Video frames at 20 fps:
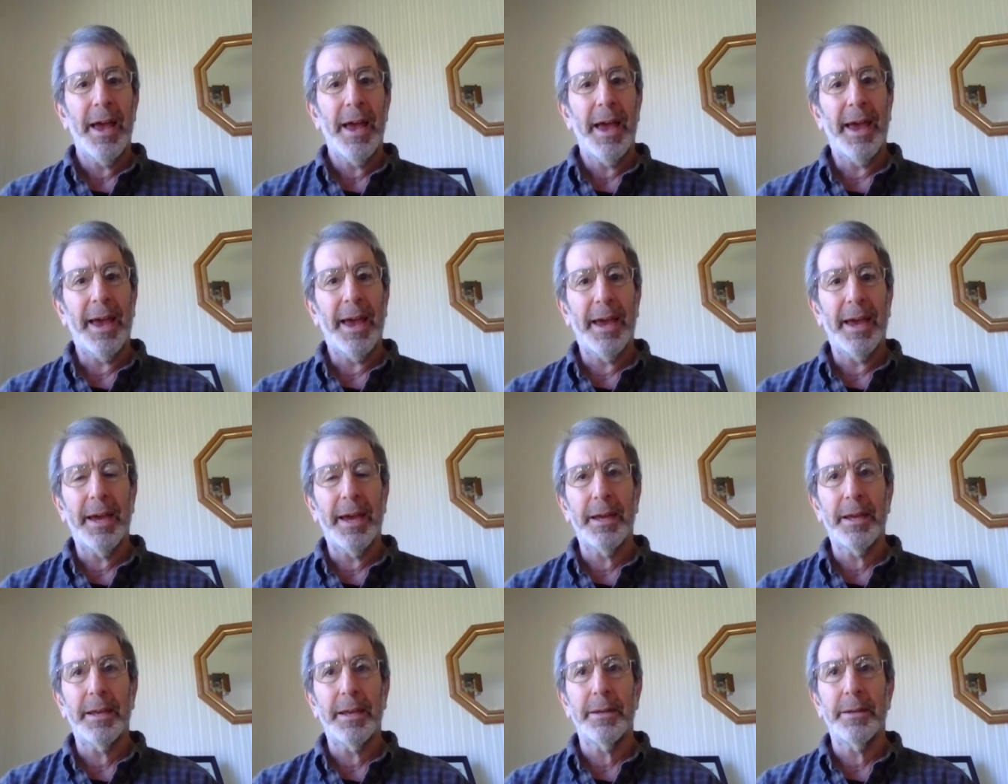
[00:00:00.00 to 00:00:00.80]

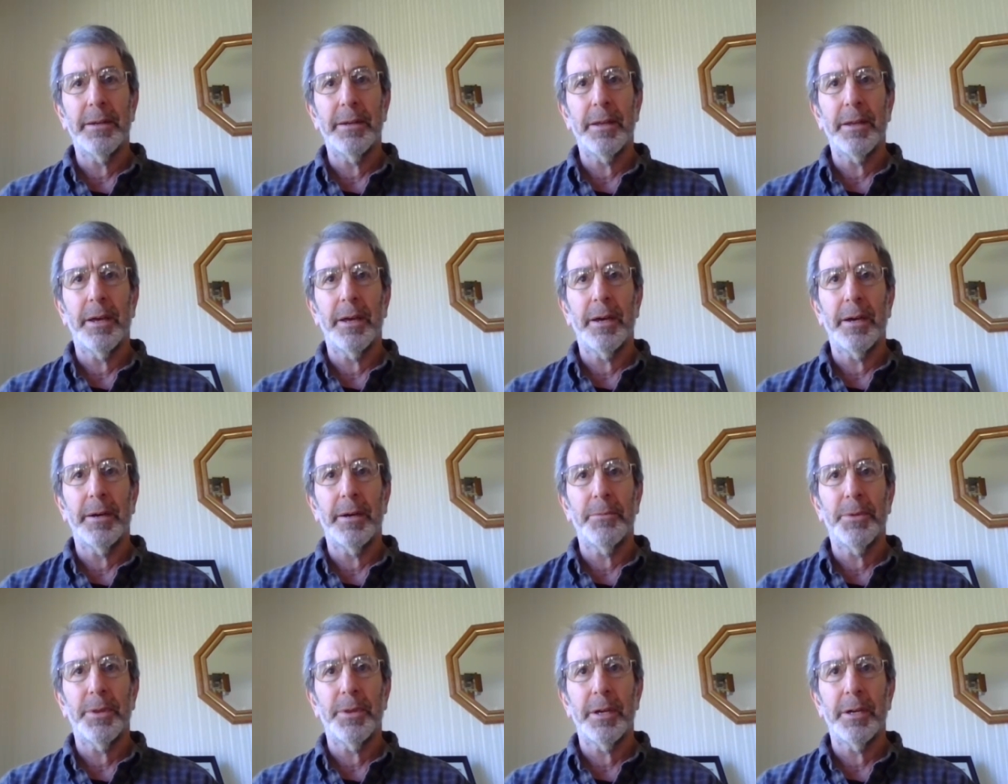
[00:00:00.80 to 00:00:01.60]
And
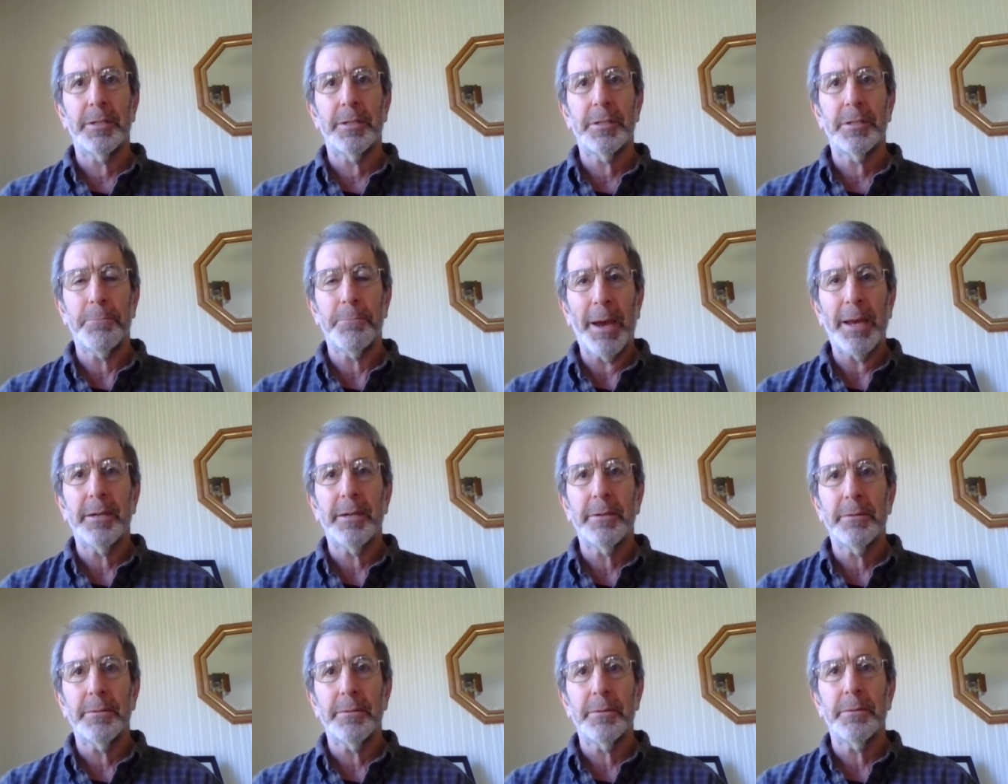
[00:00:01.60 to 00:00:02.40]
the
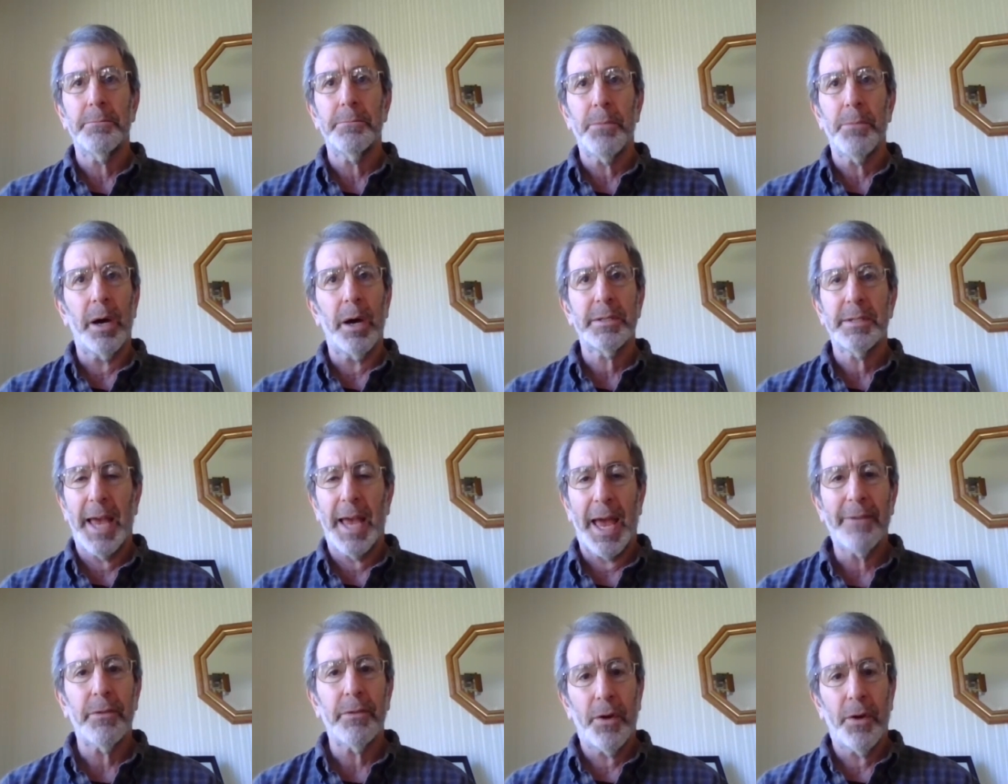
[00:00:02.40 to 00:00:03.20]
Tibetan monks, they
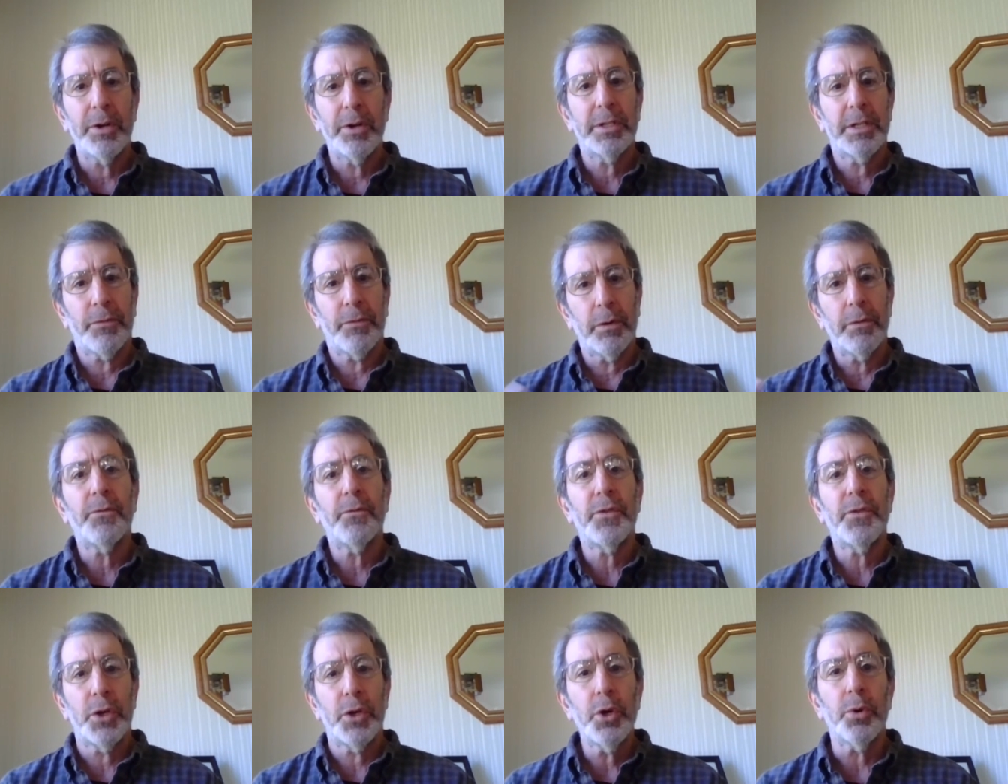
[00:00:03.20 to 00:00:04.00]
have a very different
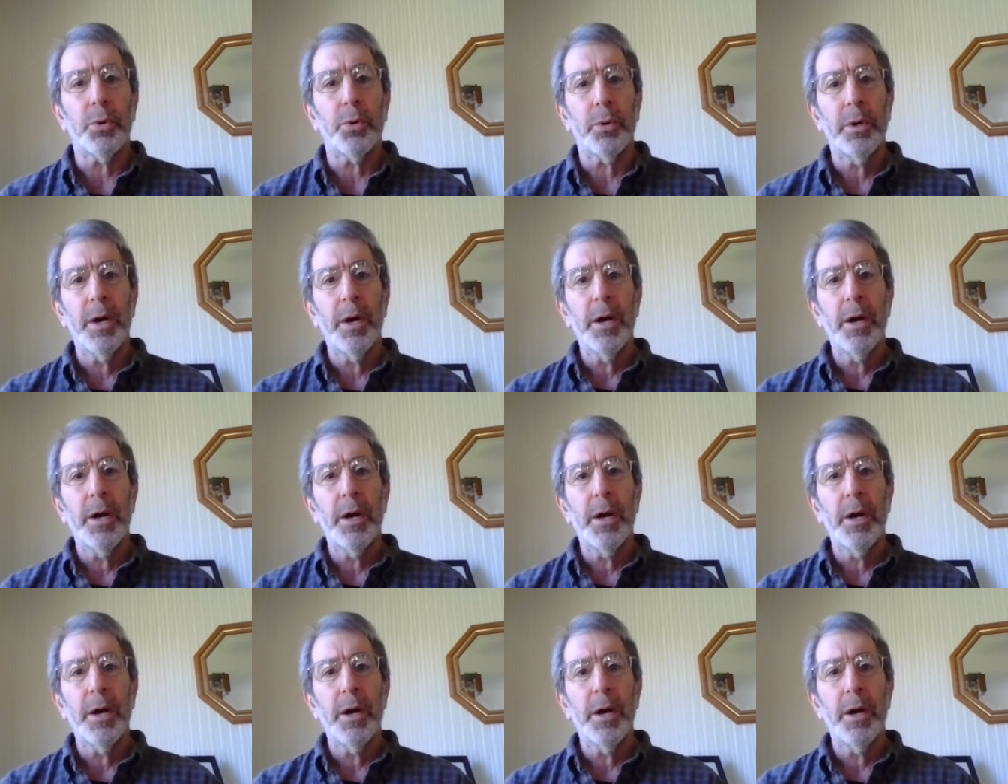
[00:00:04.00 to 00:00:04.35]
view